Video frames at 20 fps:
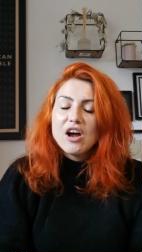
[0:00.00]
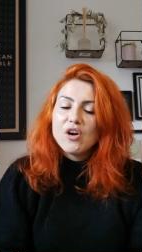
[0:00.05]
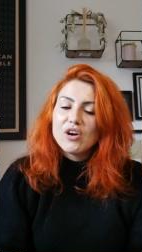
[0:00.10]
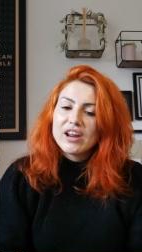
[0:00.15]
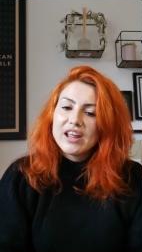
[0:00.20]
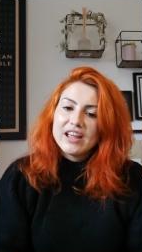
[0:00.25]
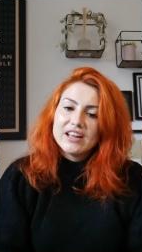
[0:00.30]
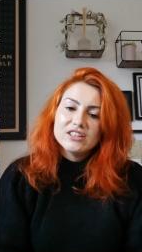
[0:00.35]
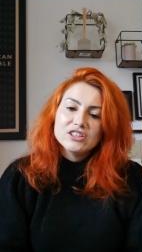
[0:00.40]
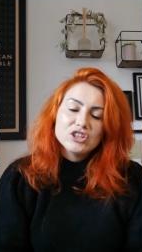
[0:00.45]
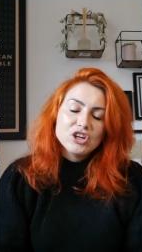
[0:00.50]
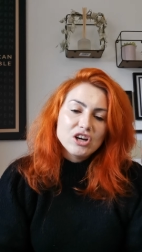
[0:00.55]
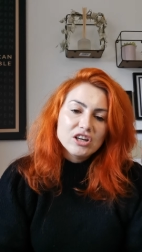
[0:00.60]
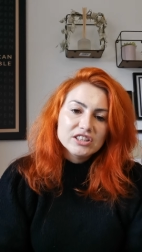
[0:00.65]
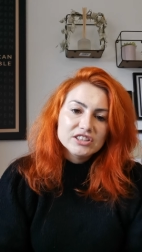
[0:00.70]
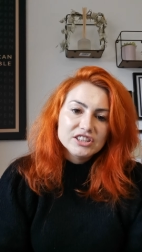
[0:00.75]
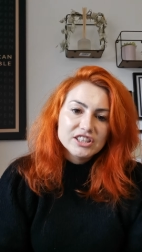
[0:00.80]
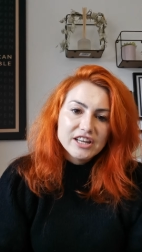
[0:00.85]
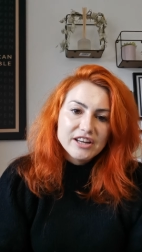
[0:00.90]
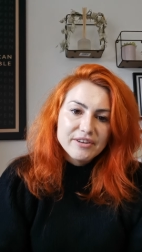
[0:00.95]
or get in
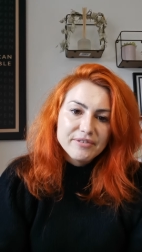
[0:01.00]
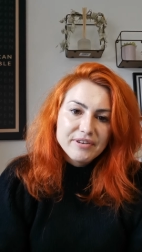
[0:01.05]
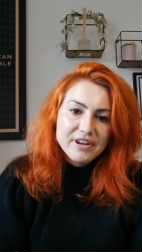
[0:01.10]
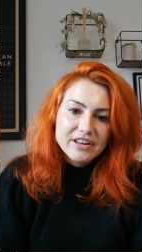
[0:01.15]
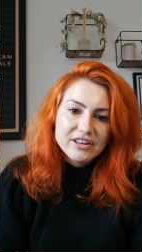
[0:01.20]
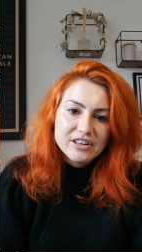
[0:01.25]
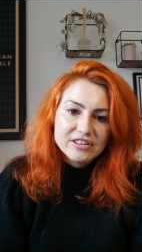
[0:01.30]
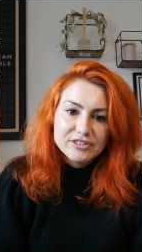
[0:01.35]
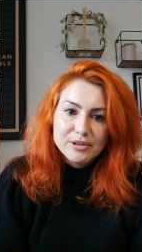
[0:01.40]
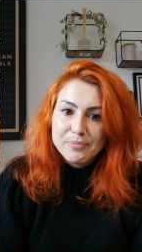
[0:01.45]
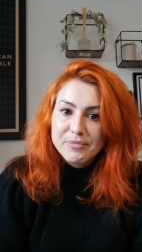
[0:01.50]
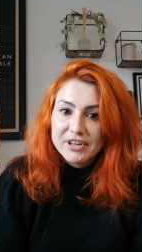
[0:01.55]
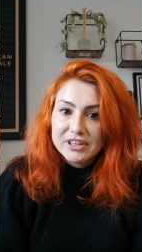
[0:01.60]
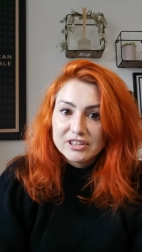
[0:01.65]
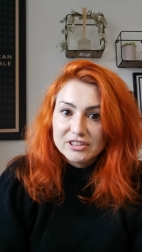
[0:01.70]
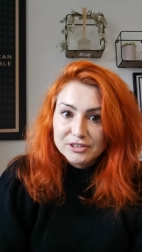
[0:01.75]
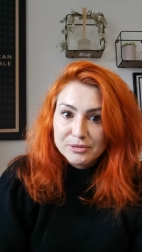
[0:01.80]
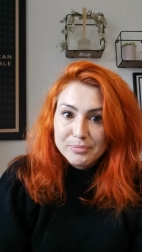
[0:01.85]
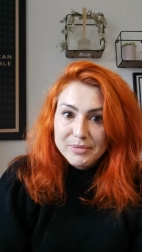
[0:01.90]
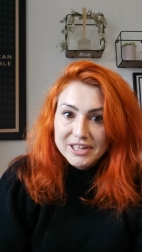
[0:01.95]
touch if
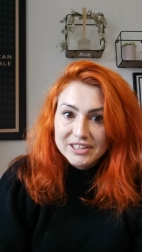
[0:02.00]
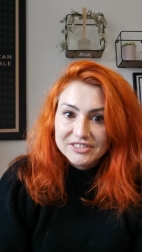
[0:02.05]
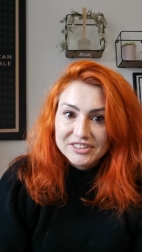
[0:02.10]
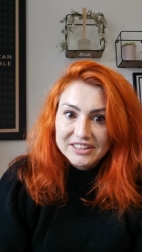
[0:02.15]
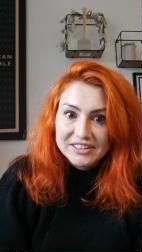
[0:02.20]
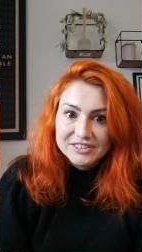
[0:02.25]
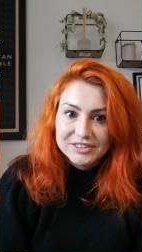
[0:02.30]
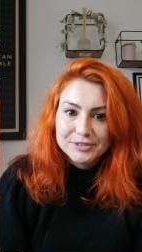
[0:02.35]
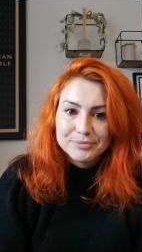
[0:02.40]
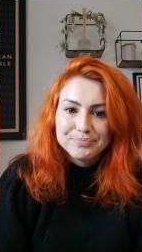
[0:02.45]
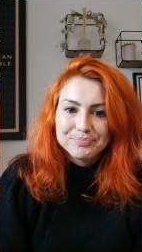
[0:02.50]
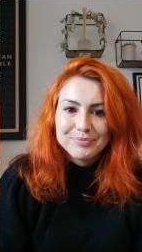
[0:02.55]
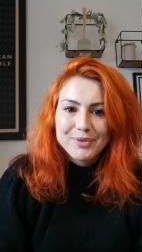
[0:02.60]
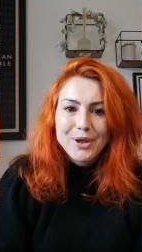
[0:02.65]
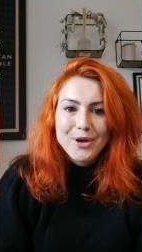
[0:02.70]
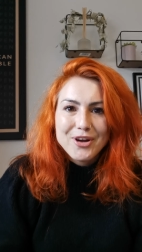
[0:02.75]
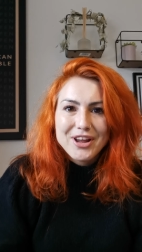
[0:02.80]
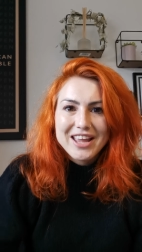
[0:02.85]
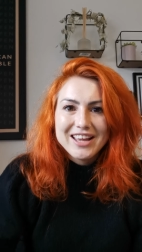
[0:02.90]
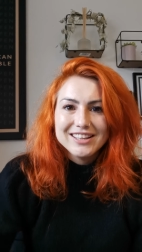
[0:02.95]
something doesn't make sense.
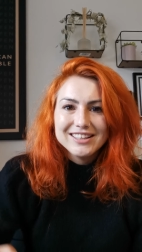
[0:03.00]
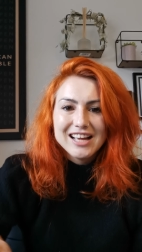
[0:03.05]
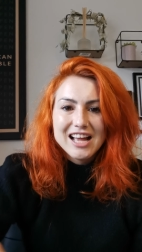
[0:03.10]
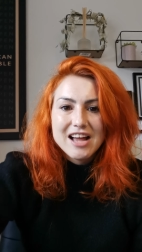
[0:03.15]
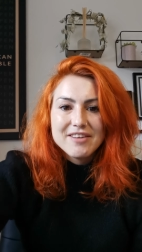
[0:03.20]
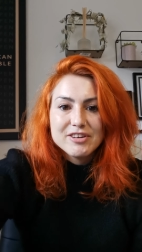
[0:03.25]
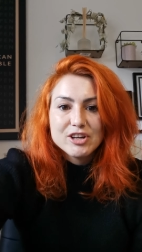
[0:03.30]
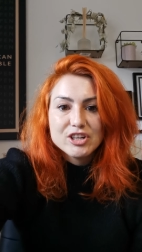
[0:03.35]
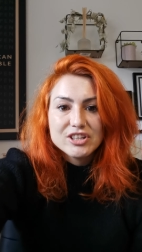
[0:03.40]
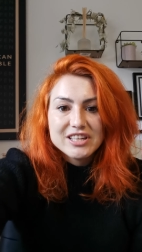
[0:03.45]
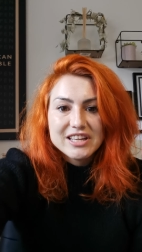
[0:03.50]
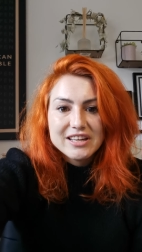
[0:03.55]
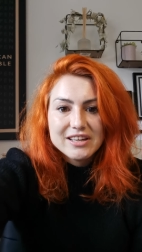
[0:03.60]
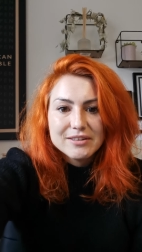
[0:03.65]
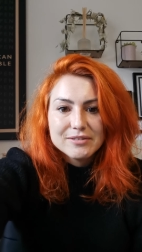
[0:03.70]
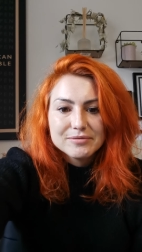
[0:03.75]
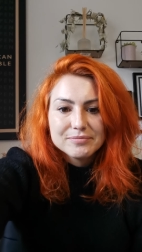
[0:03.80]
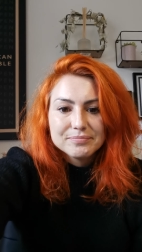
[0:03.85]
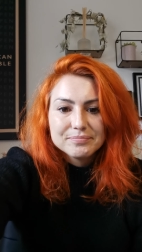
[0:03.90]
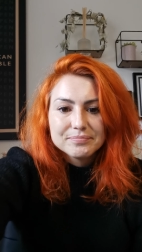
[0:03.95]
Okay, have a good
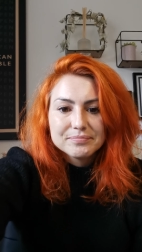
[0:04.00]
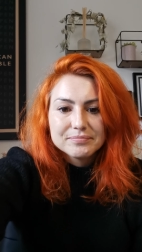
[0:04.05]
day.